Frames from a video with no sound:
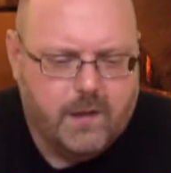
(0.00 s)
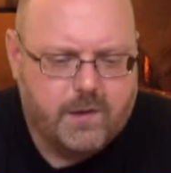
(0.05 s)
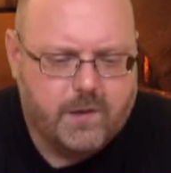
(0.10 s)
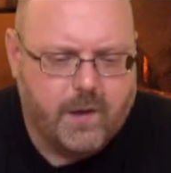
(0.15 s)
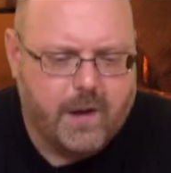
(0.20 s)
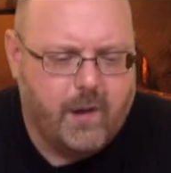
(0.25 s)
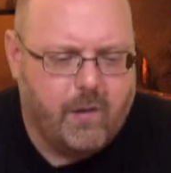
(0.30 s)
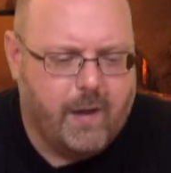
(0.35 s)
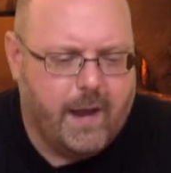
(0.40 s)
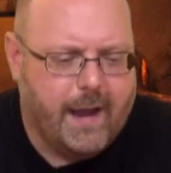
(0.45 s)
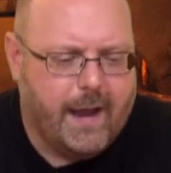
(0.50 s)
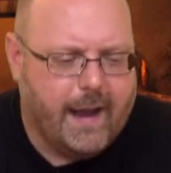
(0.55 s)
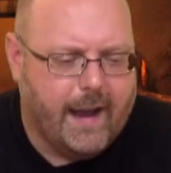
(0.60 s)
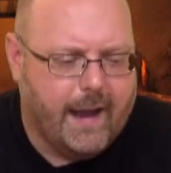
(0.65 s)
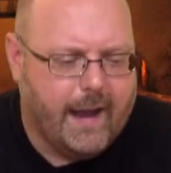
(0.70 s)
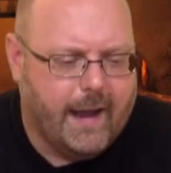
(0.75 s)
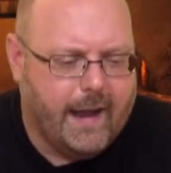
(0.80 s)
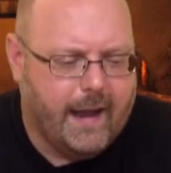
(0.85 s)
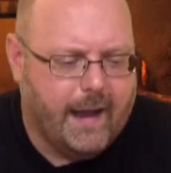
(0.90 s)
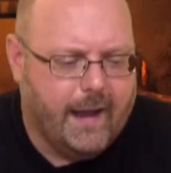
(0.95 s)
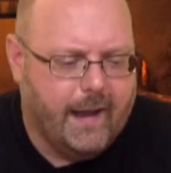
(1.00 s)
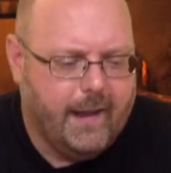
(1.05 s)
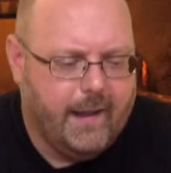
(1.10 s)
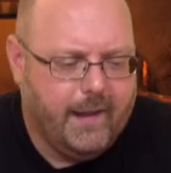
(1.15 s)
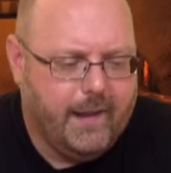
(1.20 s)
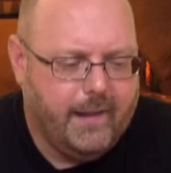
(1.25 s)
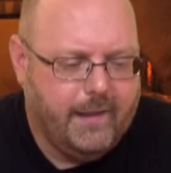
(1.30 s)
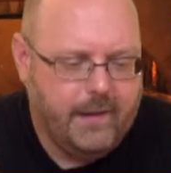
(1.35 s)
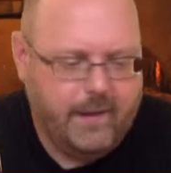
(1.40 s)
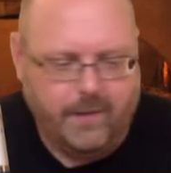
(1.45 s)
so anyway, uh,
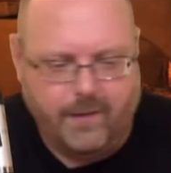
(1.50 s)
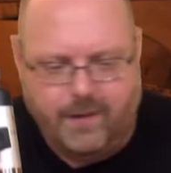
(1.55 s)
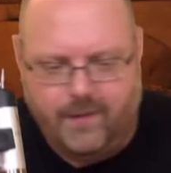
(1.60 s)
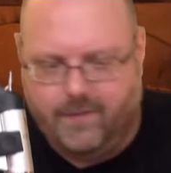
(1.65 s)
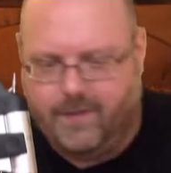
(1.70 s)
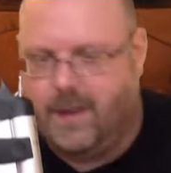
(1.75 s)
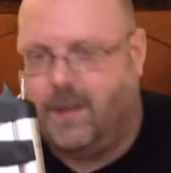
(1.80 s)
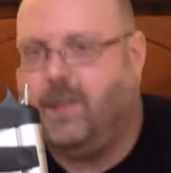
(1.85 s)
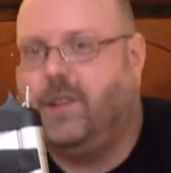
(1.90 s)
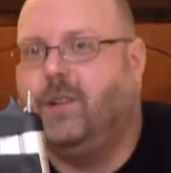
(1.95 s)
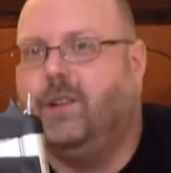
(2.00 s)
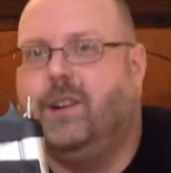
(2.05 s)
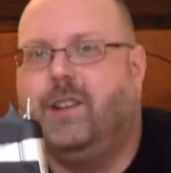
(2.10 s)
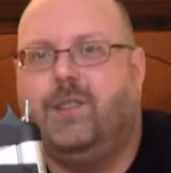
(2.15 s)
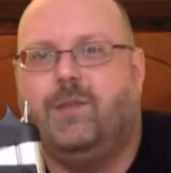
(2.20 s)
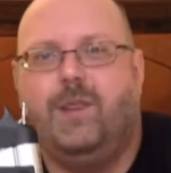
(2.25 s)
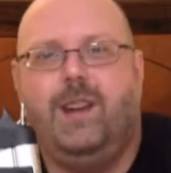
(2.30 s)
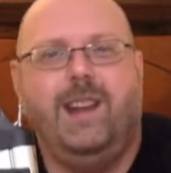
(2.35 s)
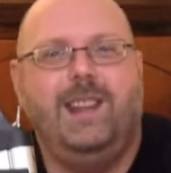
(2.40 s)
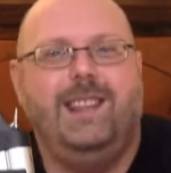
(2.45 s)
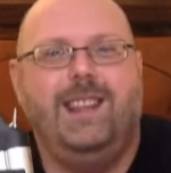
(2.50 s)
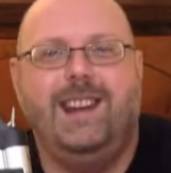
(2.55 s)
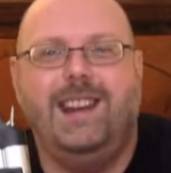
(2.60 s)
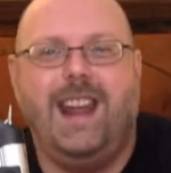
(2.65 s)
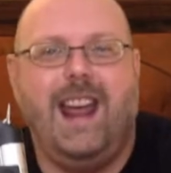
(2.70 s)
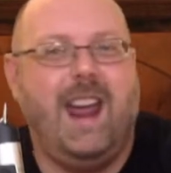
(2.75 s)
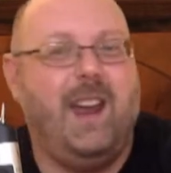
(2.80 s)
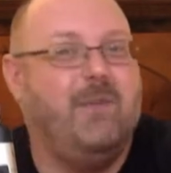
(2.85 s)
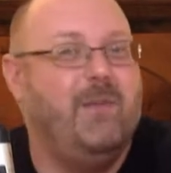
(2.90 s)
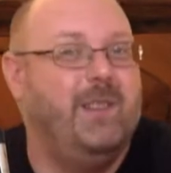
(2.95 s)
we got 33 in
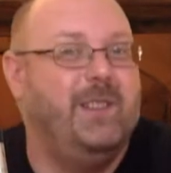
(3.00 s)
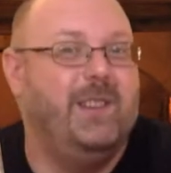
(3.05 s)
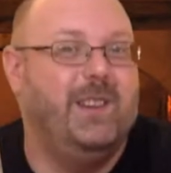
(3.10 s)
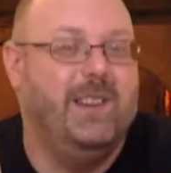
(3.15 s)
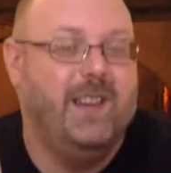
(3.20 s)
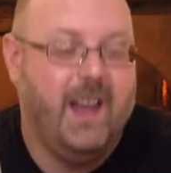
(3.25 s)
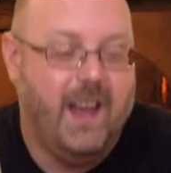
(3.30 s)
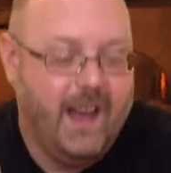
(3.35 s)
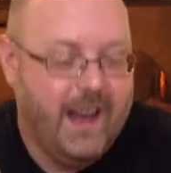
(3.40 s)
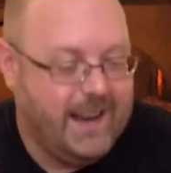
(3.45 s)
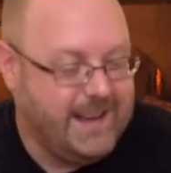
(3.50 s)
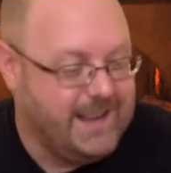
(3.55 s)
the name of the,